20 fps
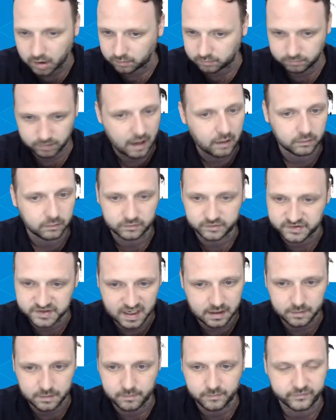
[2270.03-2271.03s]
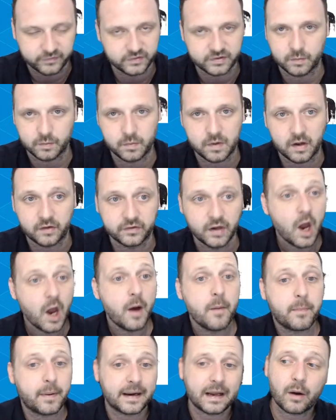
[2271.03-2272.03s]
I'll sell them for someone else.
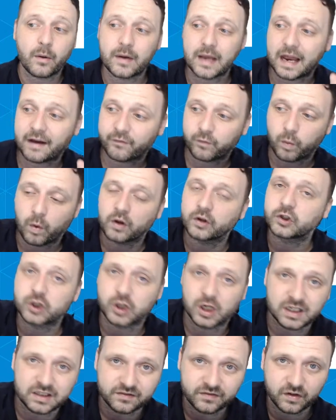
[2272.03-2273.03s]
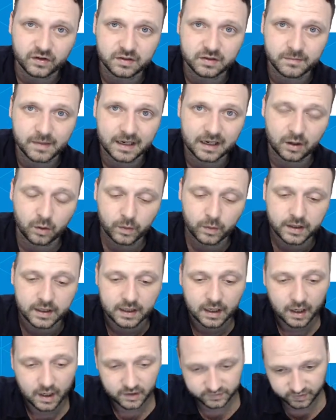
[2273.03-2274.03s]
But I only have 1 transfer to make a week.
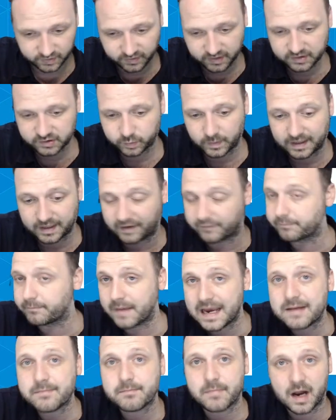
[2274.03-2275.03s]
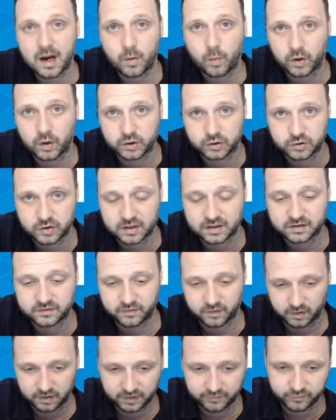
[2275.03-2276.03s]
So this week I've made my 1
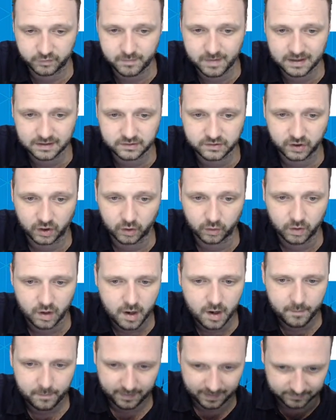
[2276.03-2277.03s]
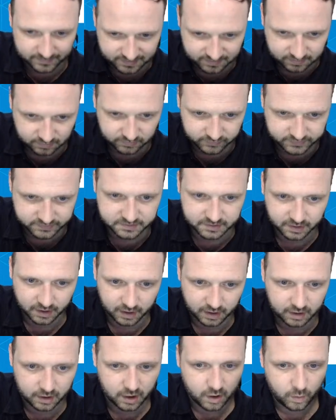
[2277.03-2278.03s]
transfer, Livramento, but I'm still
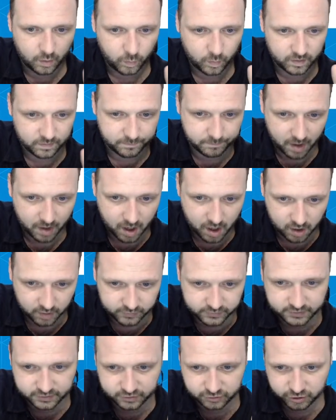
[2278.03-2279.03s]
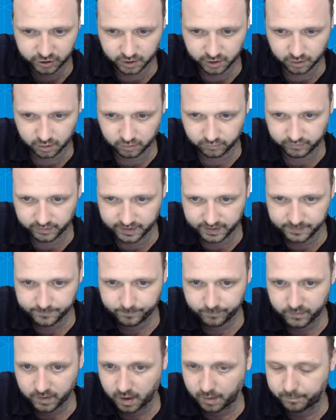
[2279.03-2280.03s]
stuck with Barnes, Traore,
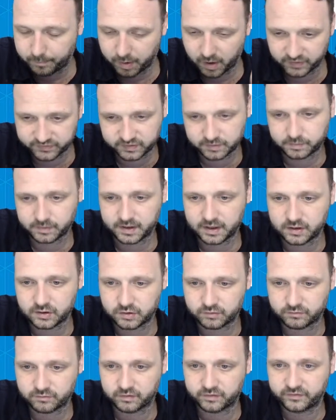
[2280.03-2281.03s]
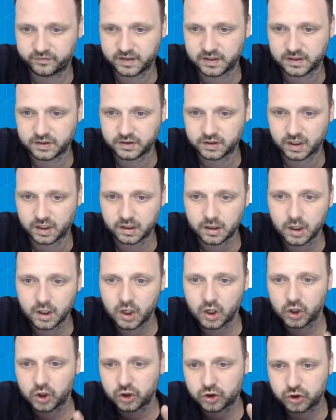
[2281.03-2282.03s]
a possibly injured Rafinha.
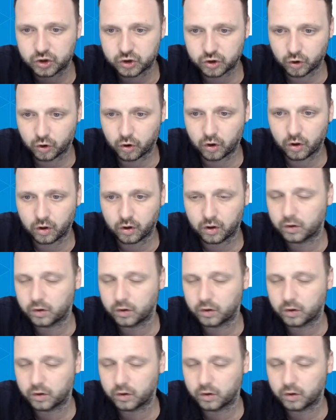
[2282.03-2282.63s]
Sure,